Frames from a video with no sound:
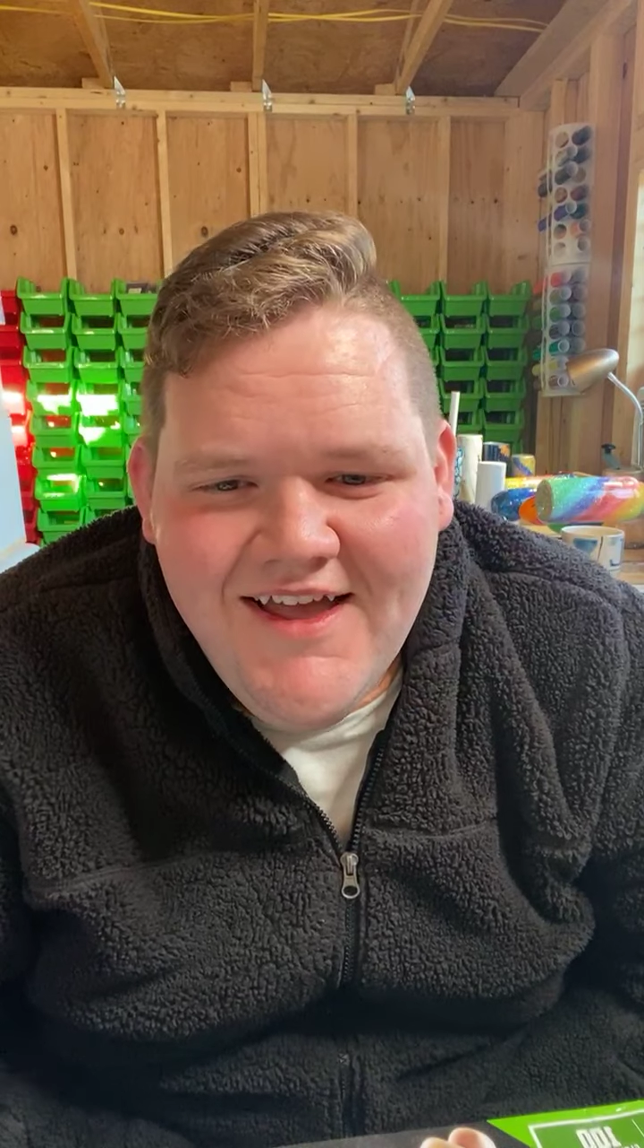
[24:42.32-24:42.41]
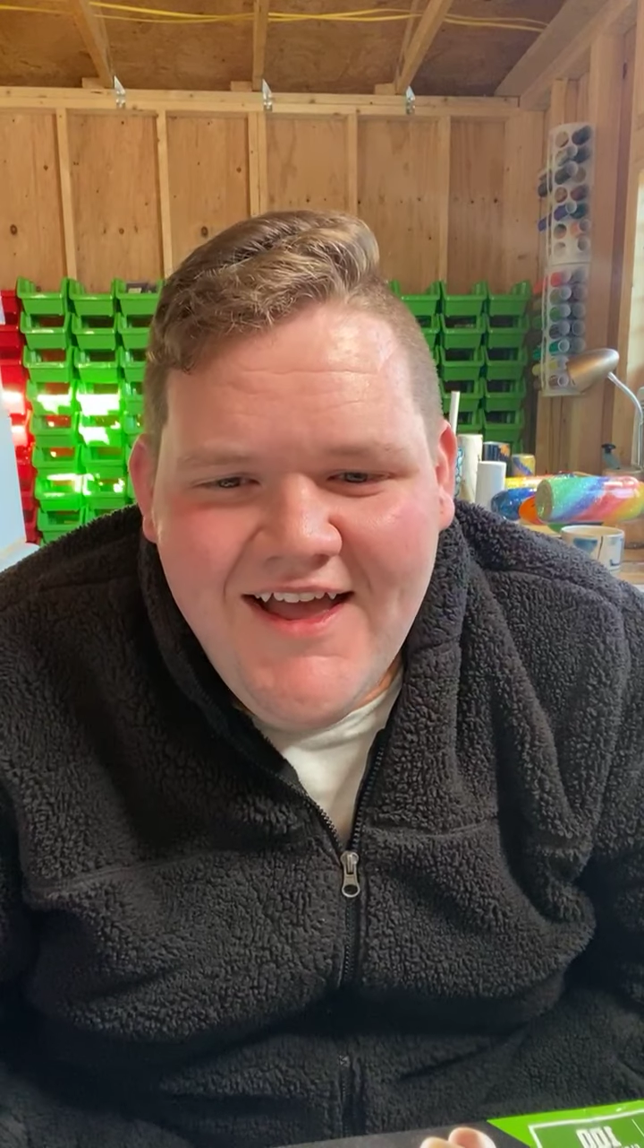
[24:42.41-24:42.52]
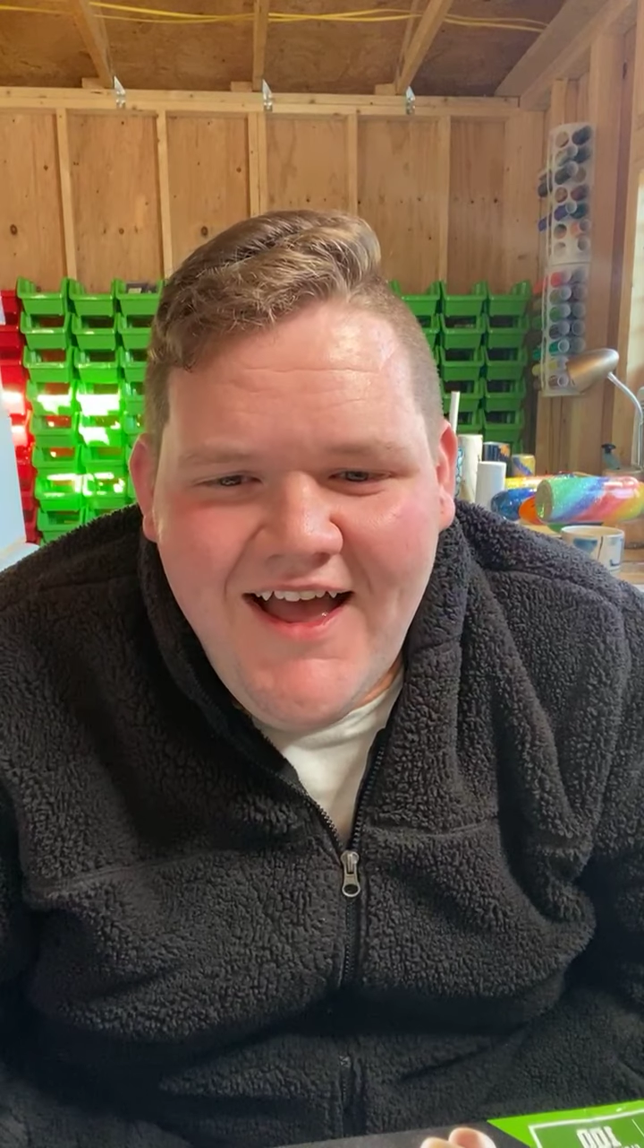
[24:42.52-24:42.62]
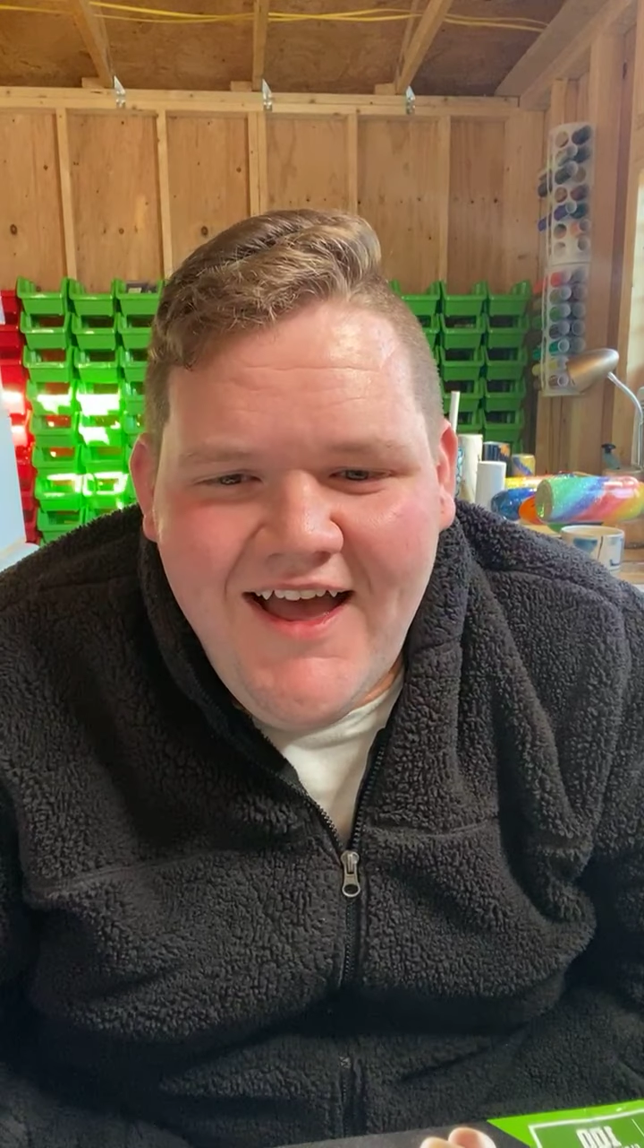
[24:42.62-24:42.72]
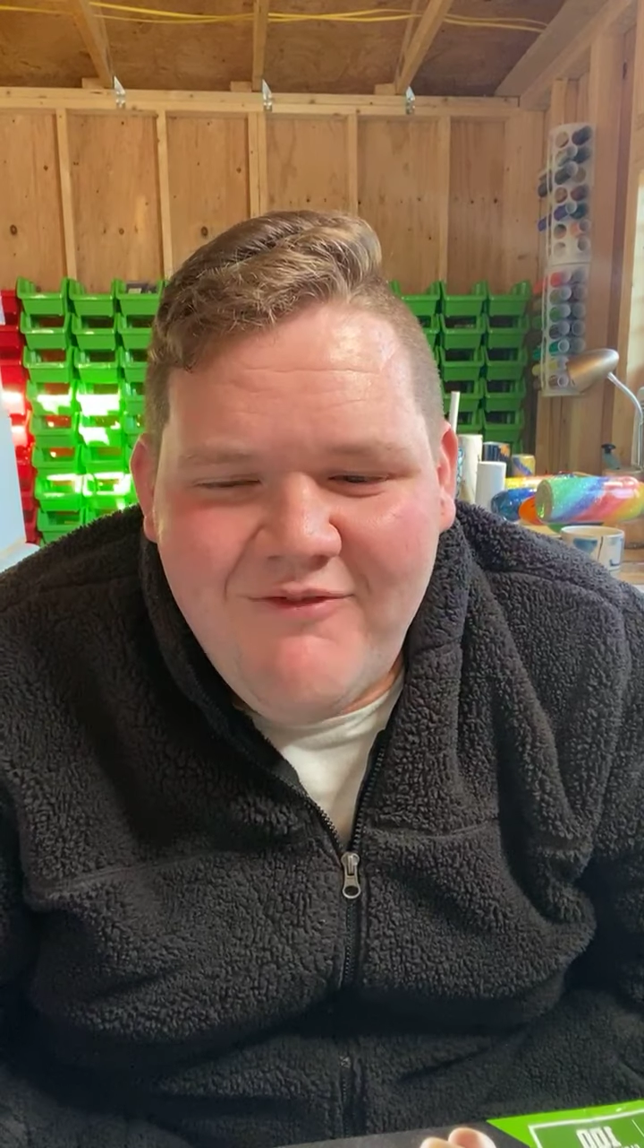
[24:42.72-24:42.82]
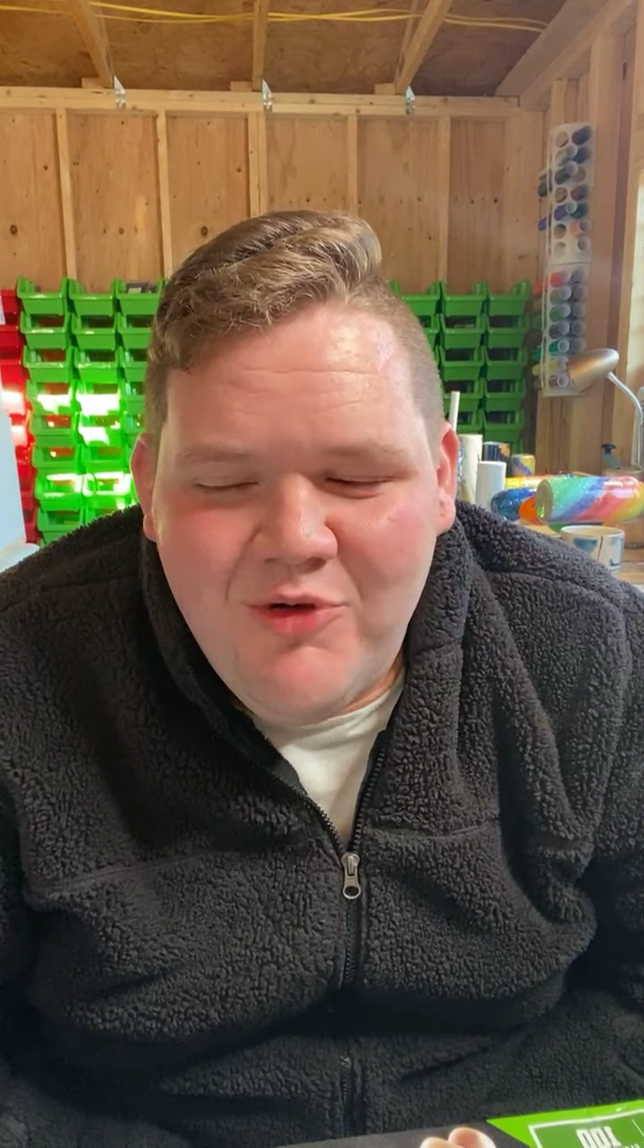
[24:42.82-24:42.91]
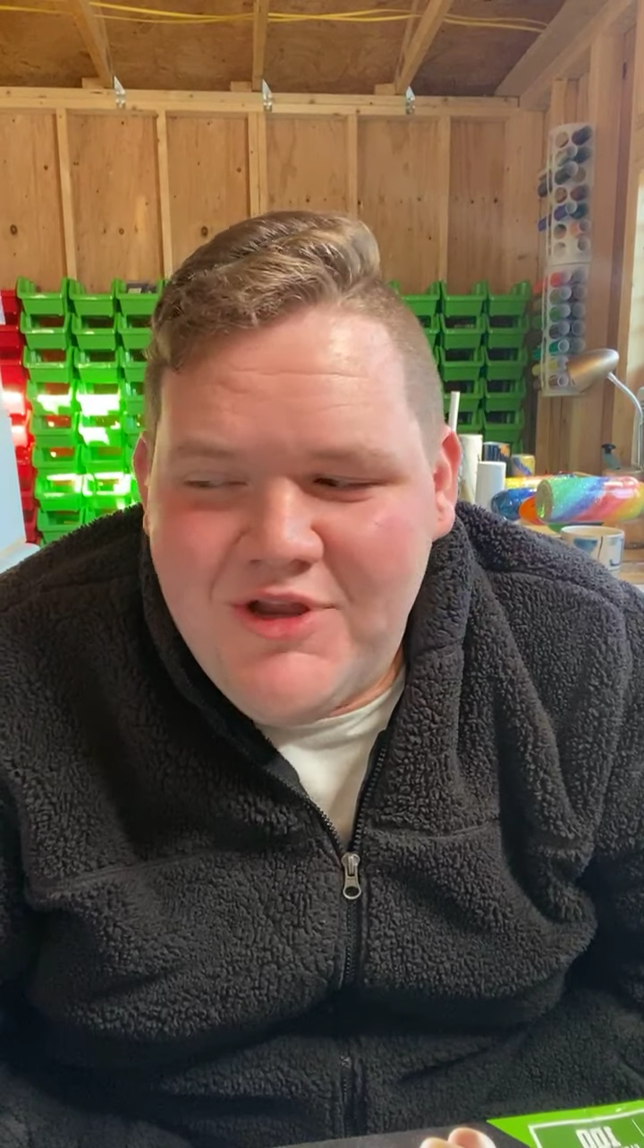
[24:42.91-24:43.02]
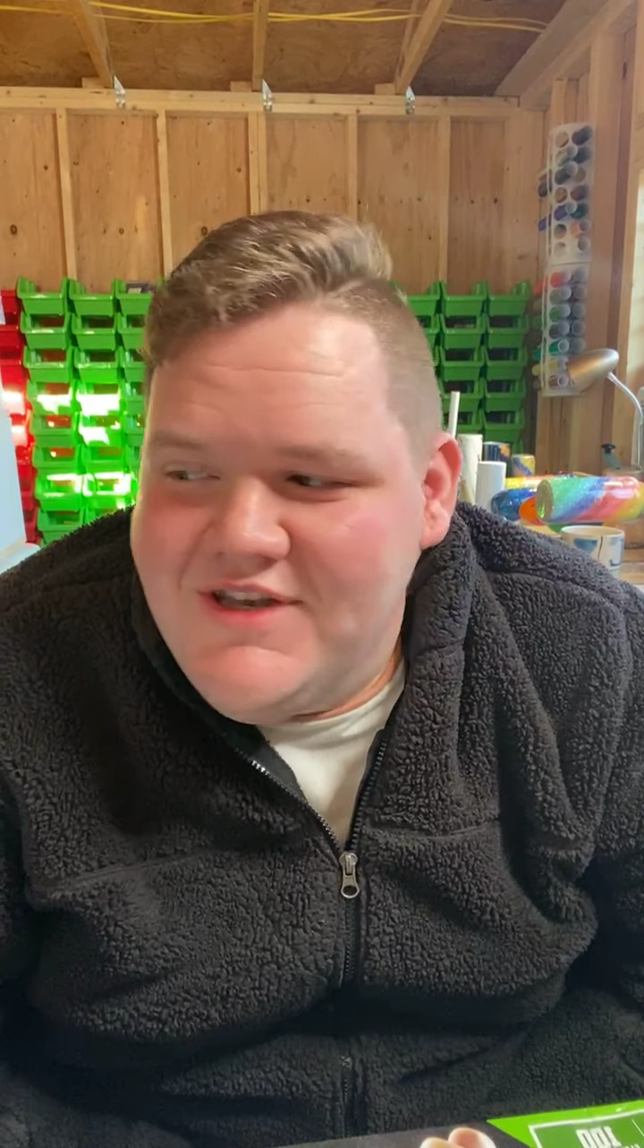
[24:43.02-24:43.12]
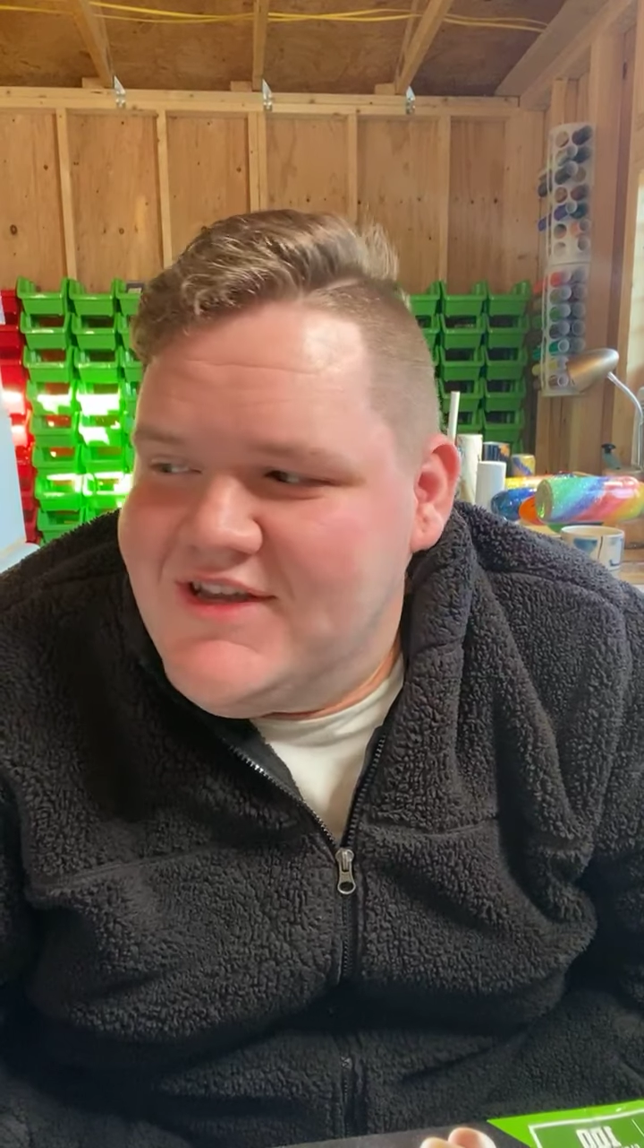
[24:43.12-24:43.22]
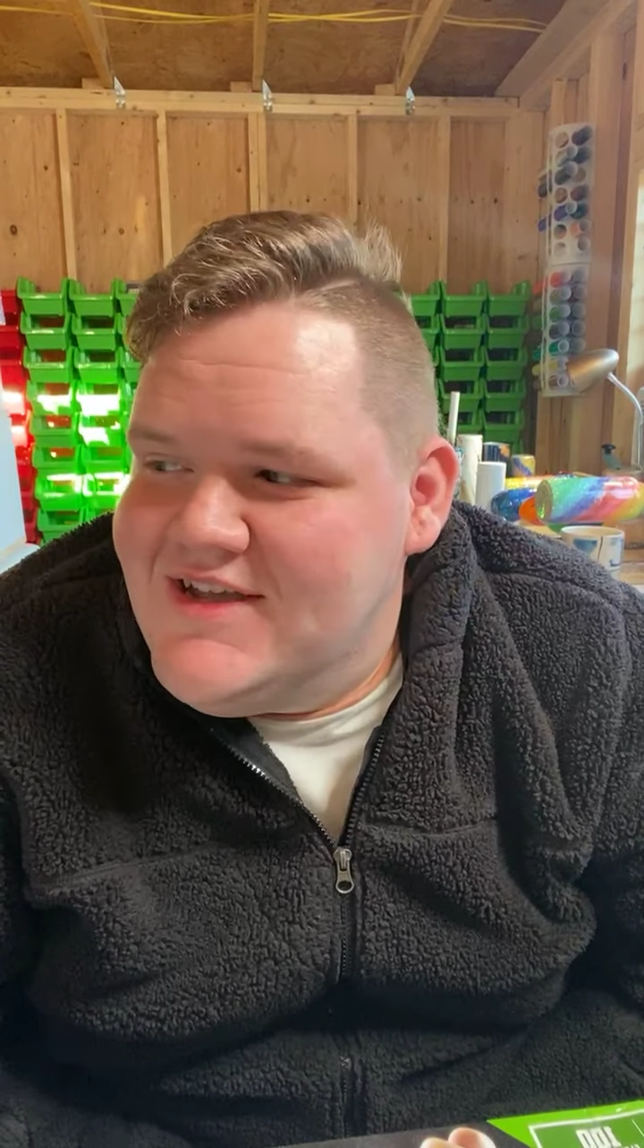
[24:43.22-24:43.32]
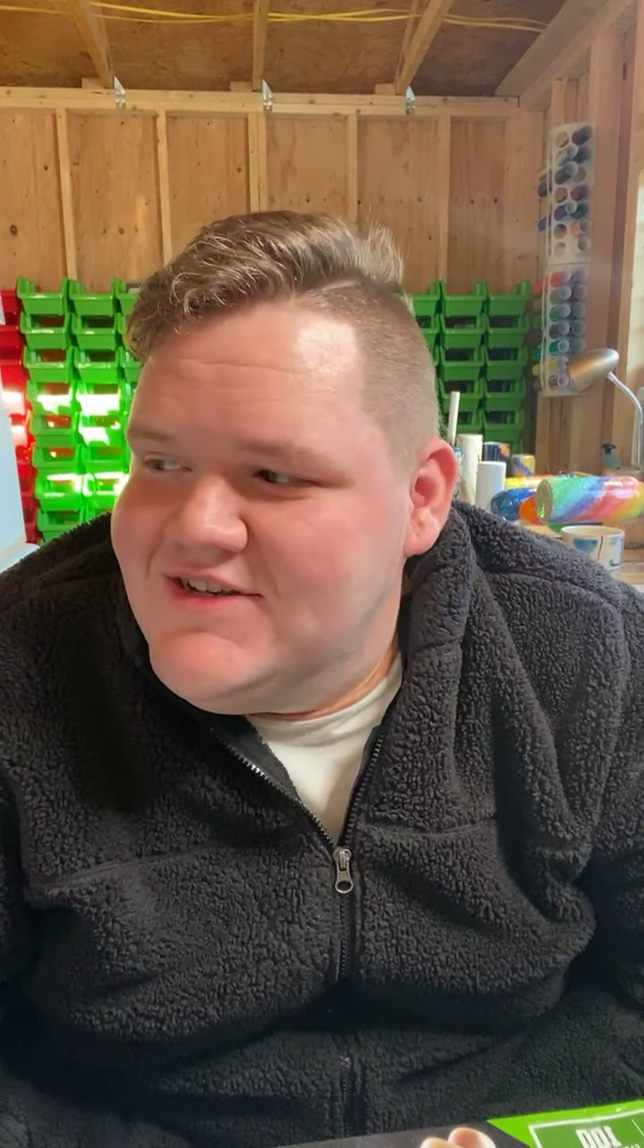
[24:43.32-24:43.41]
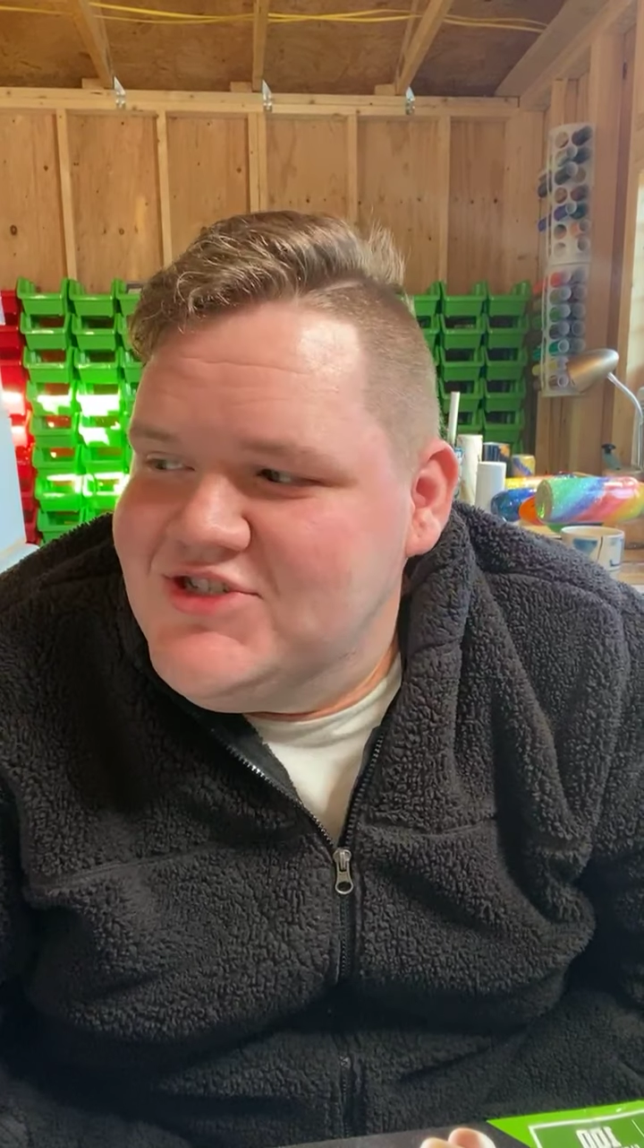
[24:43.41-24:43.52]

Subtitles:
I've only done